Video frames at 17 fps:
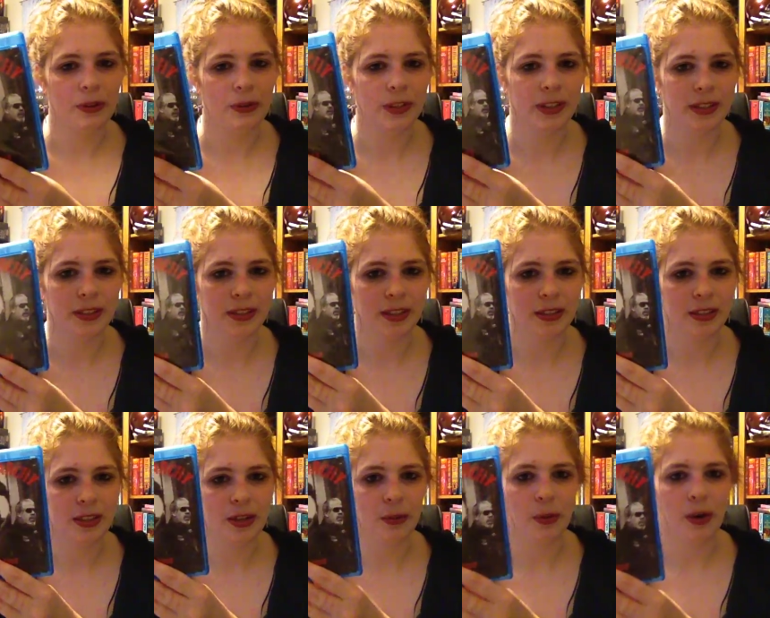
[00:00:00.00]
of the reasons I
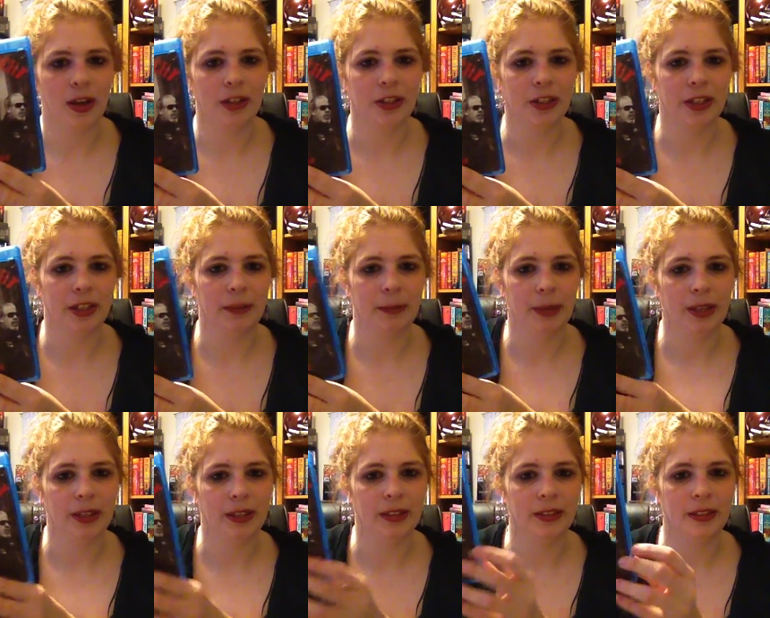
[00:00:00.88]
started watching it
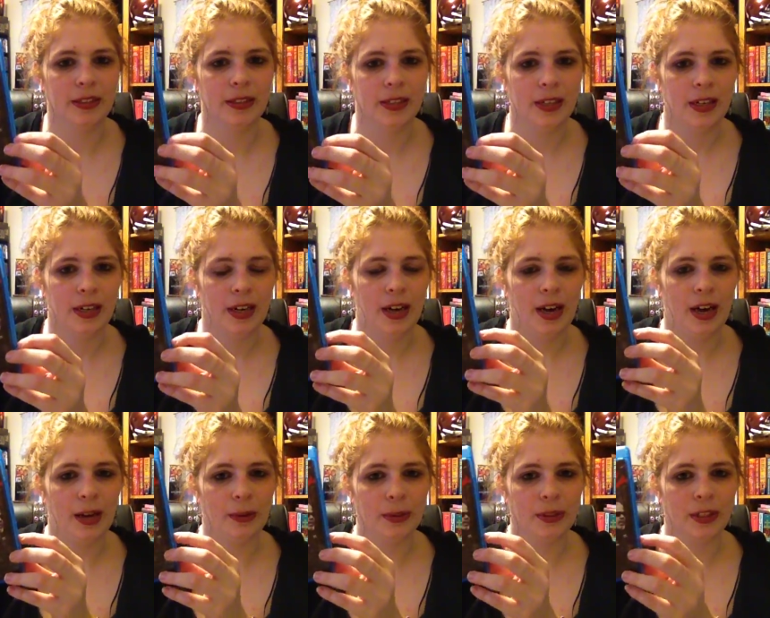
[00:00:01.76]
because
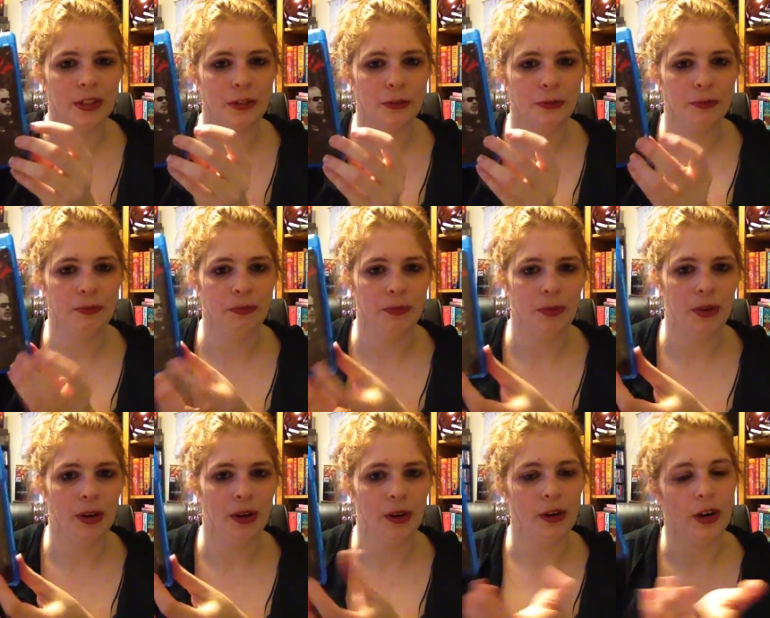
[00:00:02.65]
I was such a,
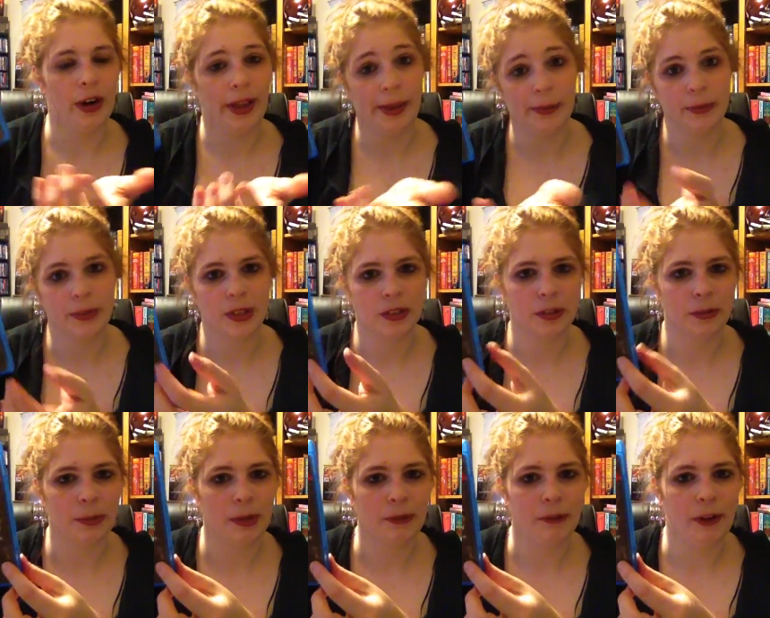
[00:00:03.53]
or I am such
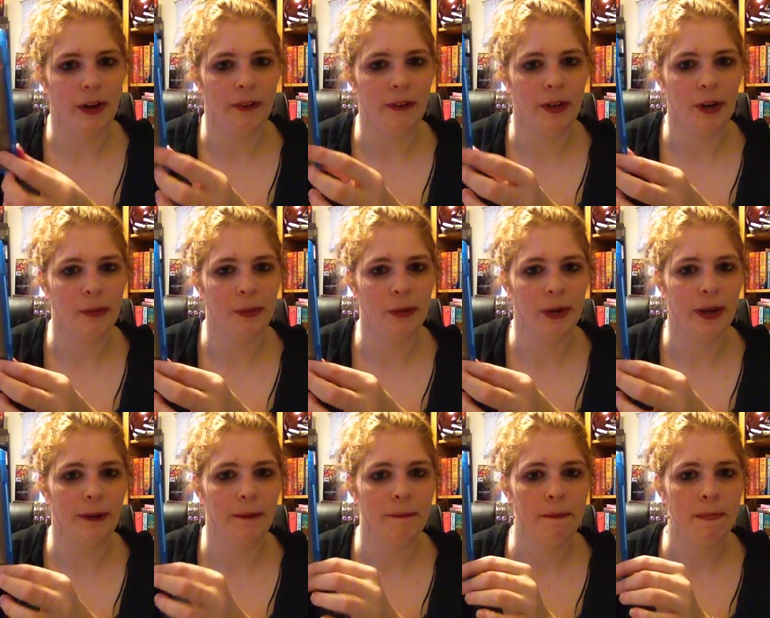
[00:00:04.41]
a big fan of
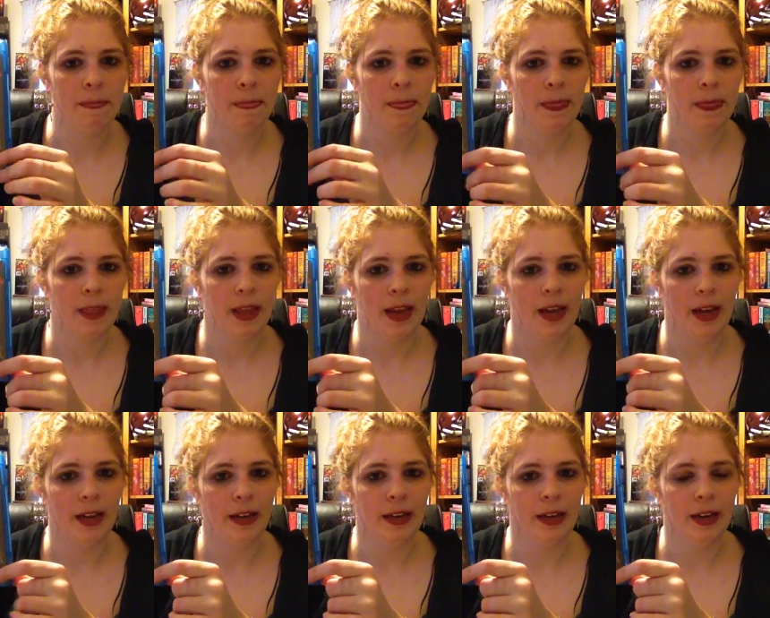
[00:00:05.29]
Hellboy.
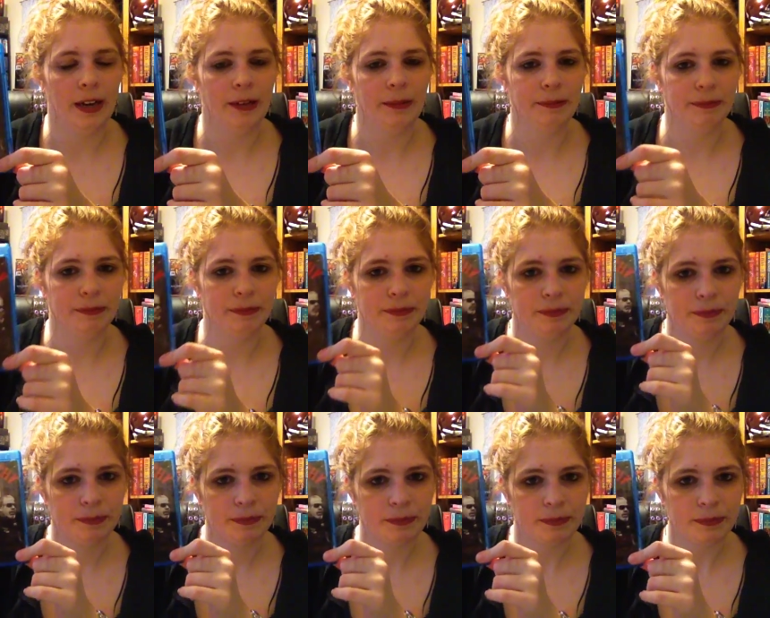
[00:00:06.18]
And um,
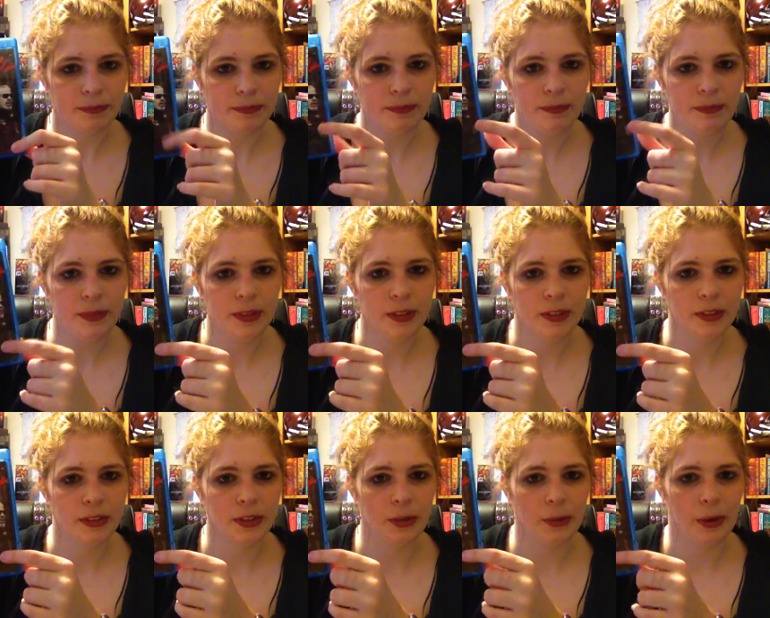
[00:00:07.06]

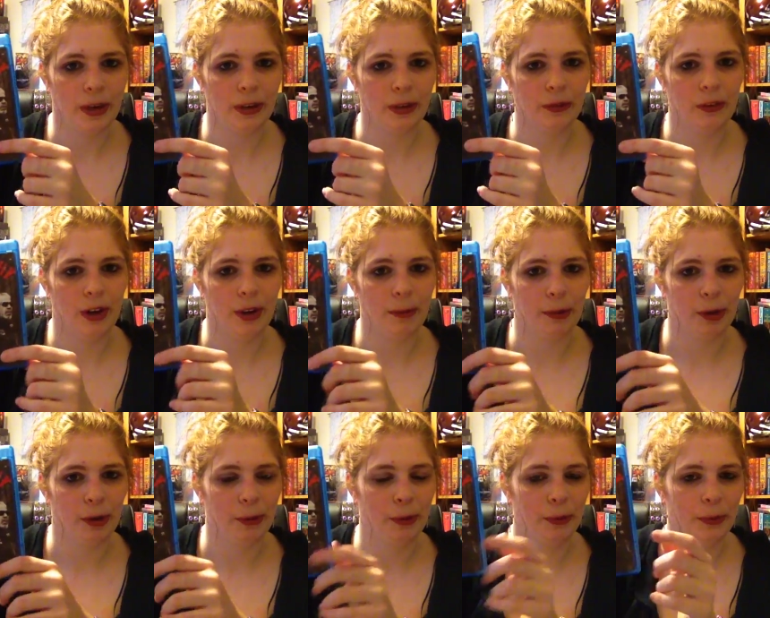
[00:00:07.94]
so when I heard Ron
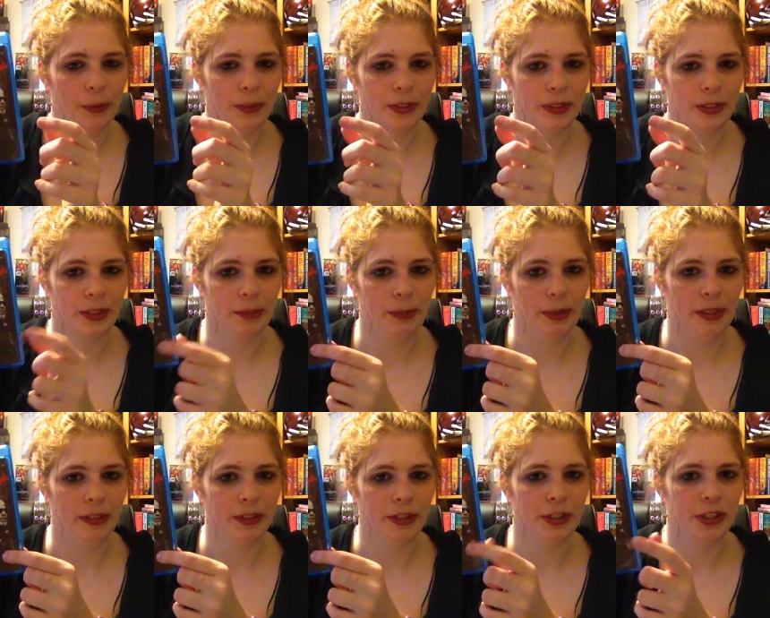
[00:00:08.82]
Perlman was going to be
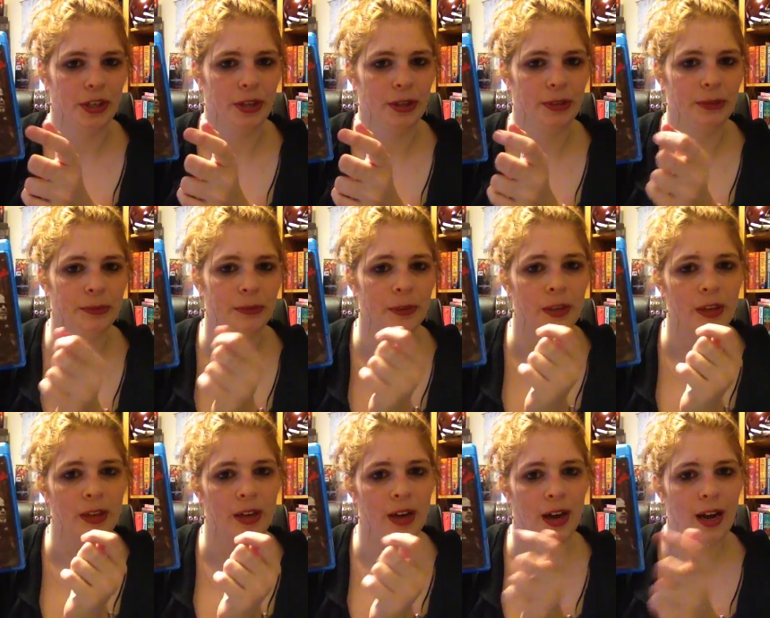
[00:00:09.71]
in this show,
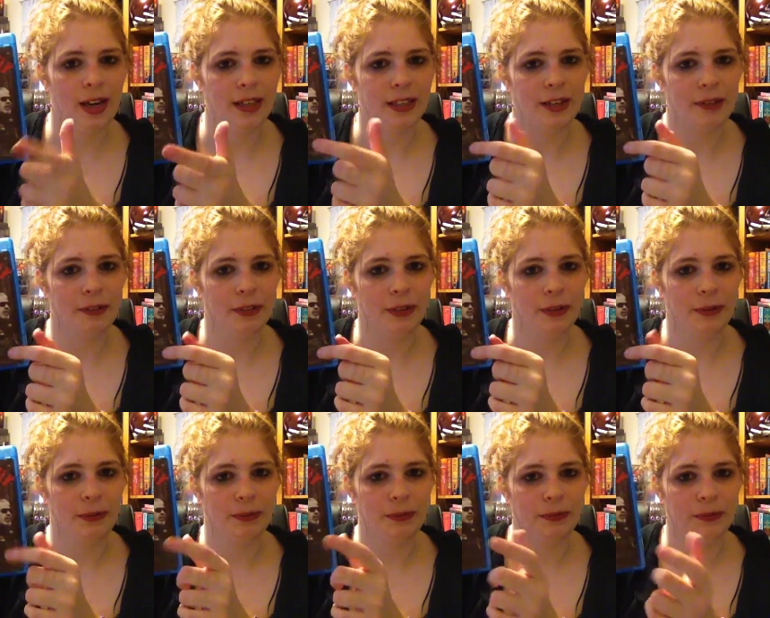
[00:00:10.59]
I
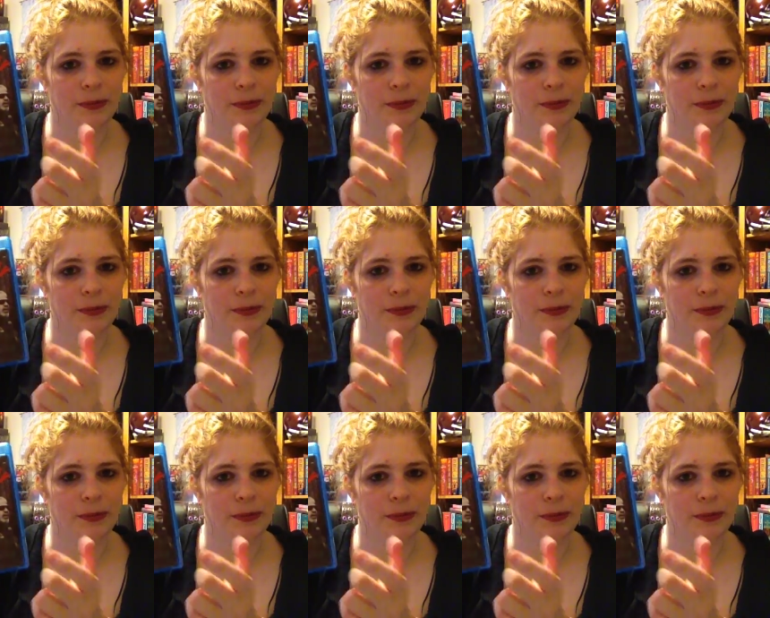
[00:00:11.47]
definitely